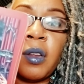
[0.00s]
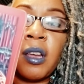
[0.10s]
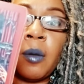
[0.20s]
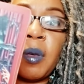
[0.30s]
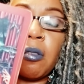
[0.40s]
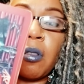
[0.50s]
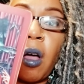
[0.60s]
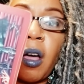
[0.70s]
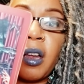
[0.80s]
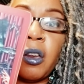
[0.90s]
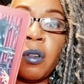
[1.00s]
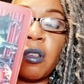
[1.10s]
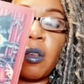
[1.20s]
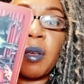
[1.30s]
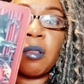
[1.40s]
They could be stalking you.
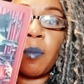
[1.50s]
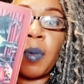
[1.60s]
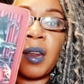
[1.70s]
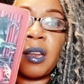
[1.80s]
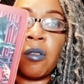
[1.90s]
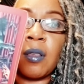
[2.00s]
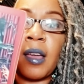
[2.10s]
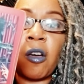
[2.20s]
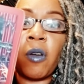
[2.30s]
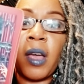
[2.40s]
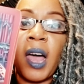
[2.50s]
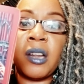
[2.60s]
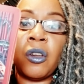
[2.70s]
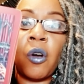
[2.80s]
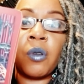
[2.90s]
This could be somebody who's like, okay, I
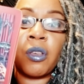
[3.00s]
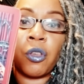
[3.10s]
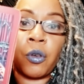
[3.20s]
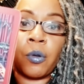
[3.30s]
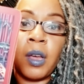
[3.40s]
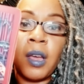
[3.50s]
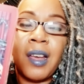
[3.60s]
notice you.